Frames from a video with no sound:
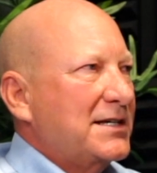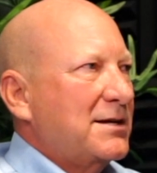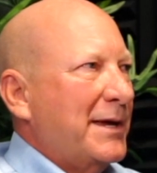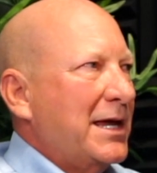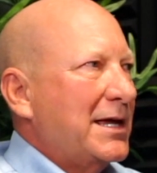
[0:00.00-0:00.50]

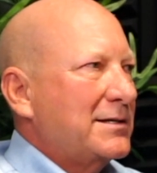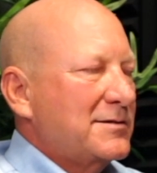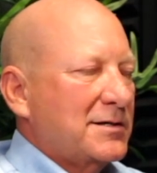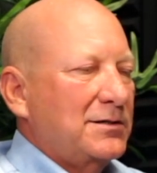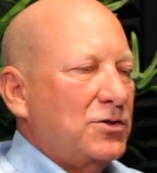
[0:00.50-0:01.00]

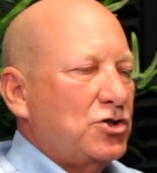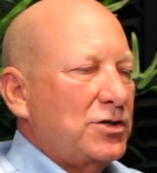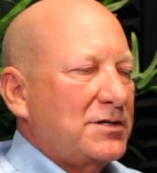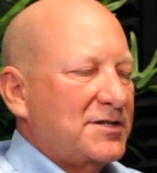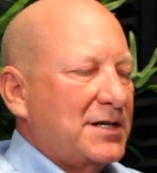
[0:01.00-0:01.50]
demands, you
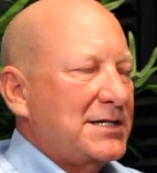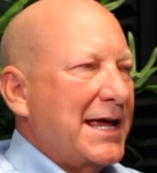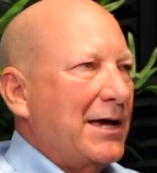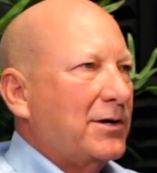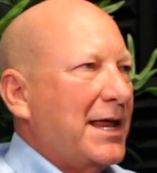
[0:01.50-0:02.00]
should sit
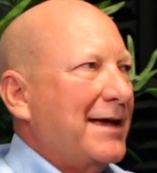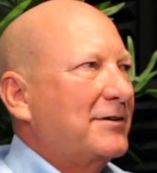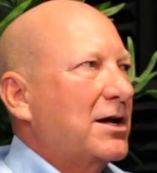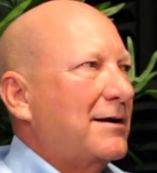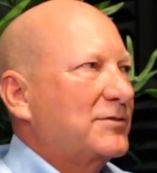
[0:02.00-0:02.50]
down and have a
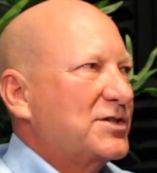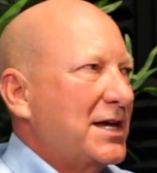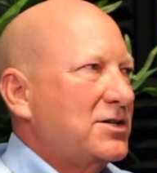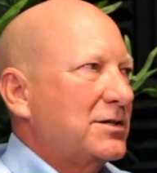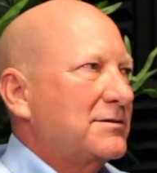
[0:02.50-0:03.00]

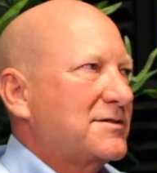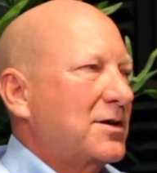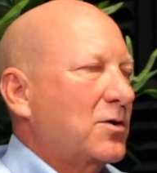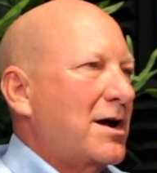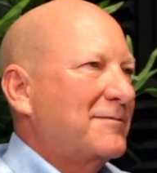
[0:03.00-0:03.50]
conversation.
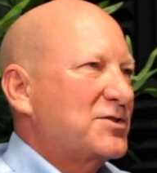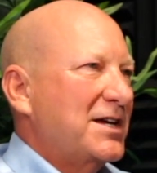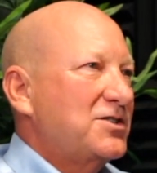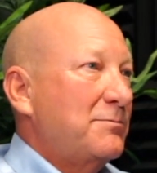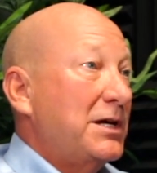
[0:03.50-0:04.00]
So
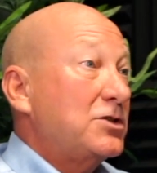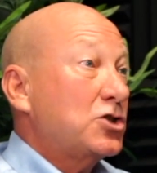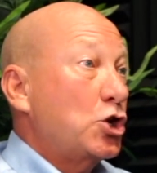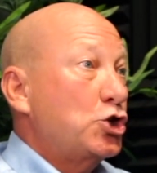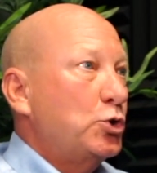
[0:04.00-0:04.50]
conversation means
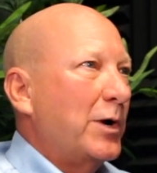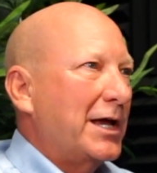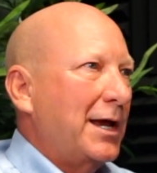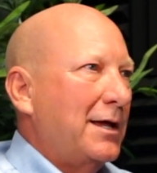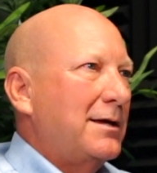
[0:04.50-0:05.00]

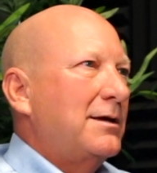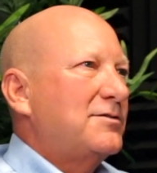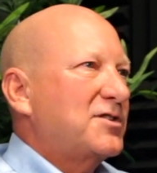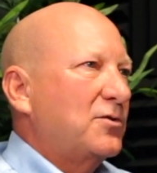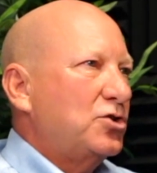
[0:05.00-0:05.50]
2-way.
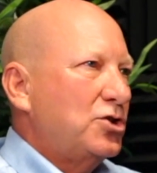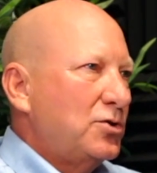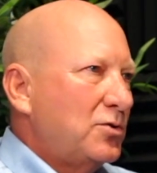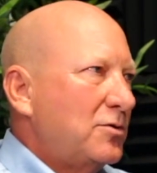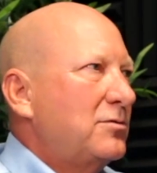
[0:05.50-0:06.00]
So
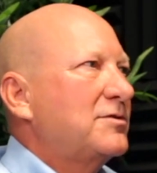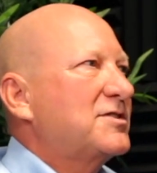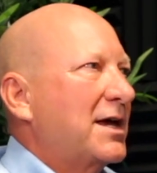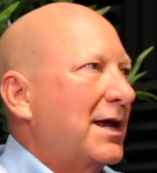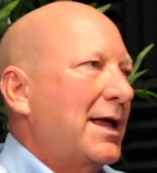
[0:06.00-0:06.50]
you
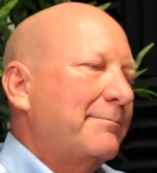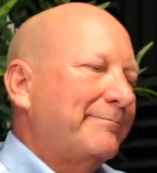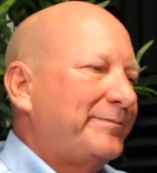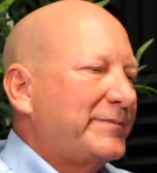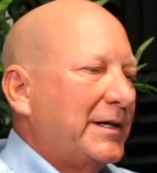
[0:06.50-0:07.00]
say,
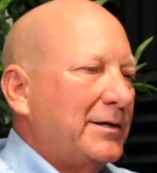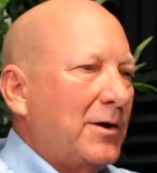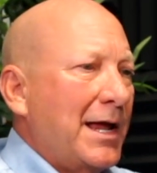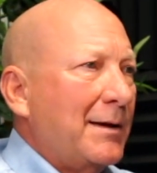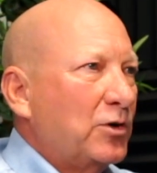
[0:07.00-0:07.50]

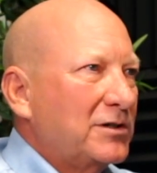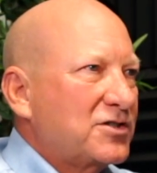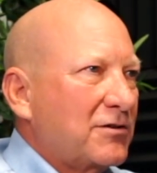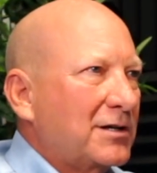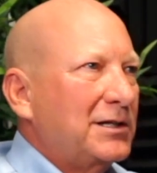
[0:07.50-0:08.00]
hey, I'm really
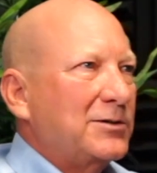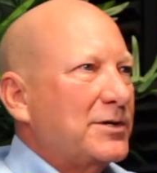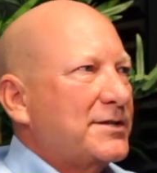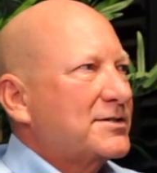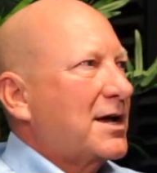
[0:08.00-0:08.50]
struggling
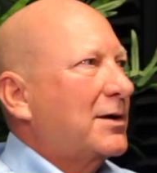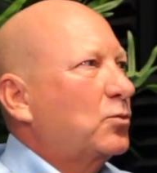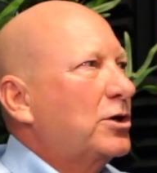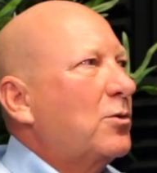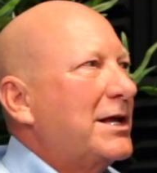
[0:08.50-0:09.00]
with this, God.
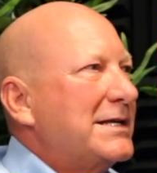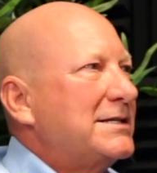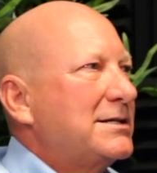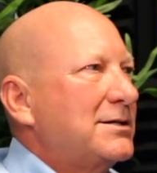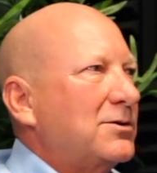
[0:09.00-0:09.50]
What do I need
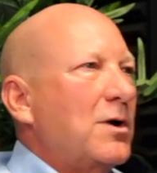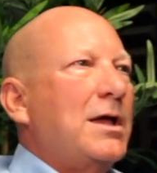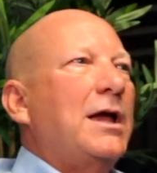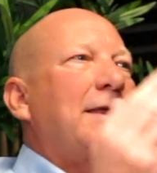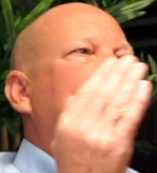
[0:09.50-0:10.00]
to do?
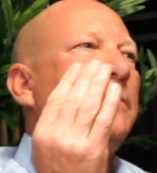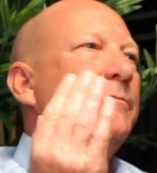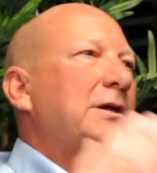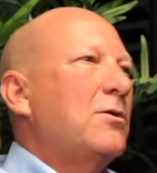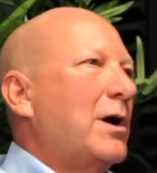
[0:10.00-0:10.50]
And then
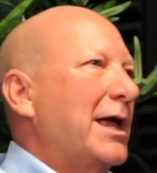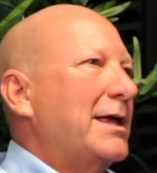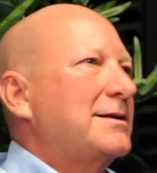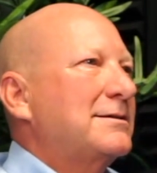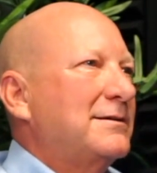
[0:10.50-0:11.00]
be
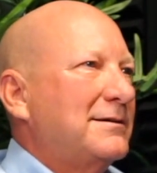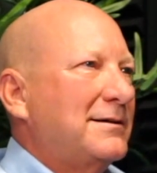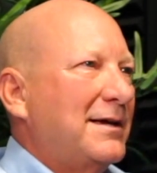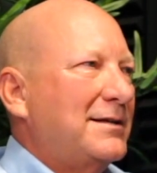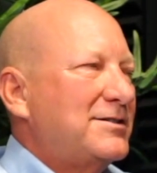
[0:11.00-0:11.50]
quiet
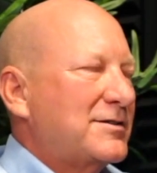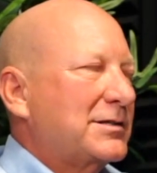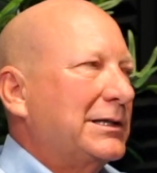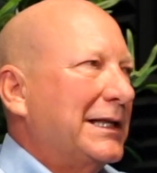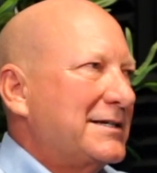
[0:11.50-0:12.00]
and
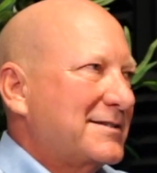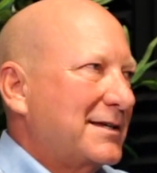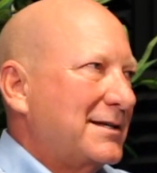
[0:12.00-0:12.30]
just listen.